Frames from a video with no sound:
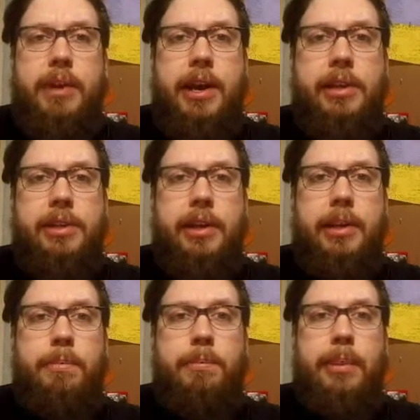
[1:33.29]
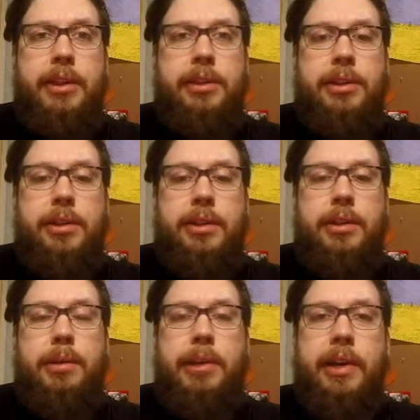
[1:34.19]
as I best could
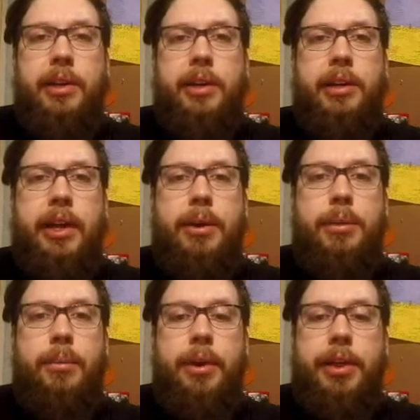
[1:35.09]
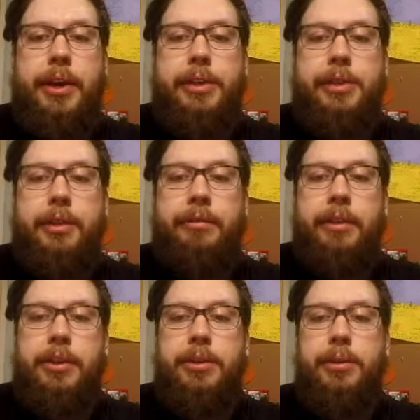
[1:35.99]
to make it look like what they serve
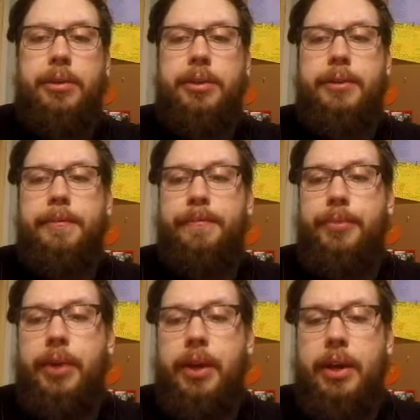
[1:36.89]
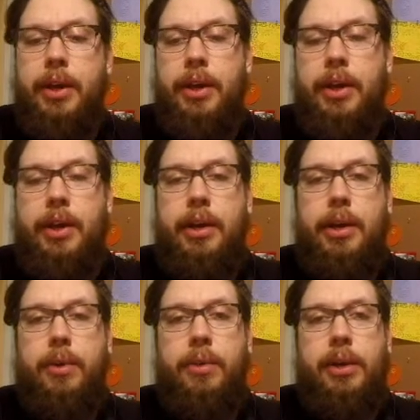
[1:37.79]
in the stores.
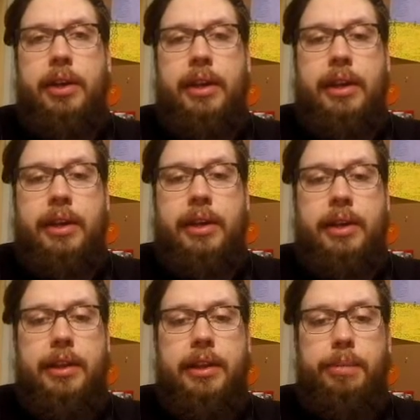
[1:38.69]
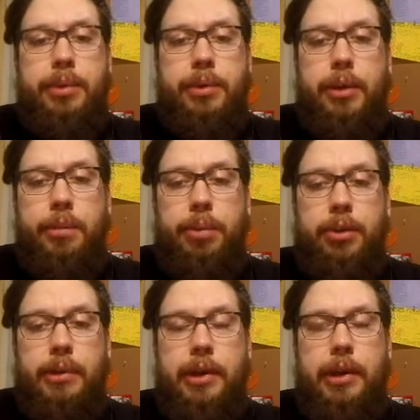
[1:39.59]
Well, in the Aputo
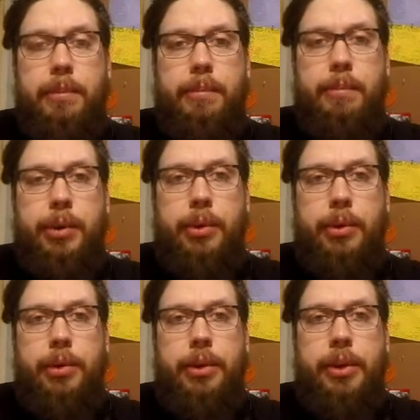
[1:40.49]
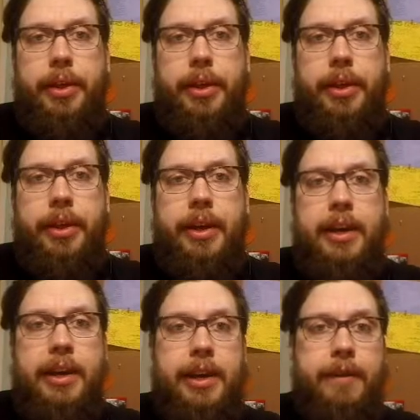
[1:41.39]
Premium Bowl, they
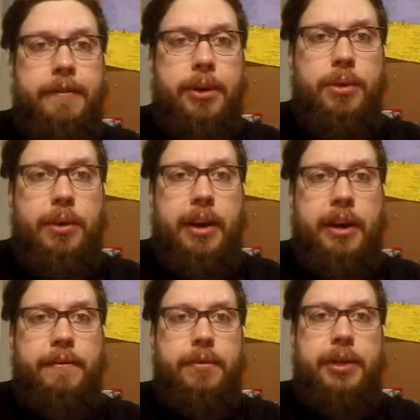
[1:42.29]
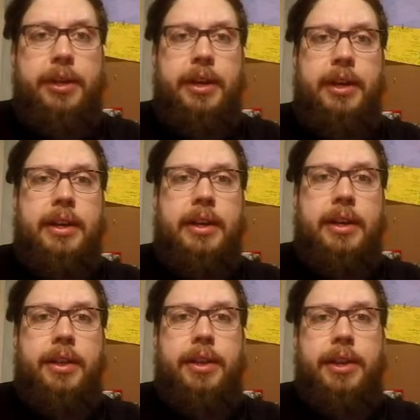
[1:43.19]
give you everything
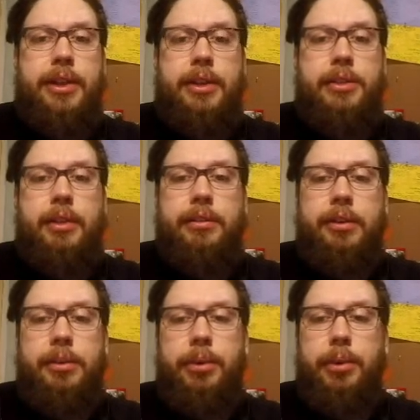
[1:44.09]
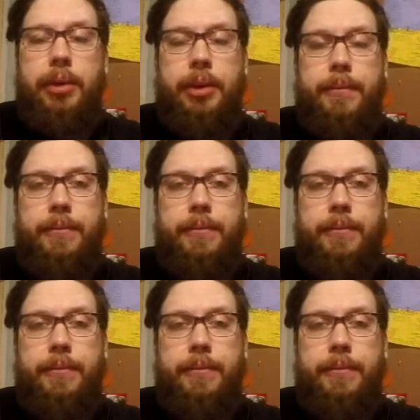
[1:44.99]
that they serve in the store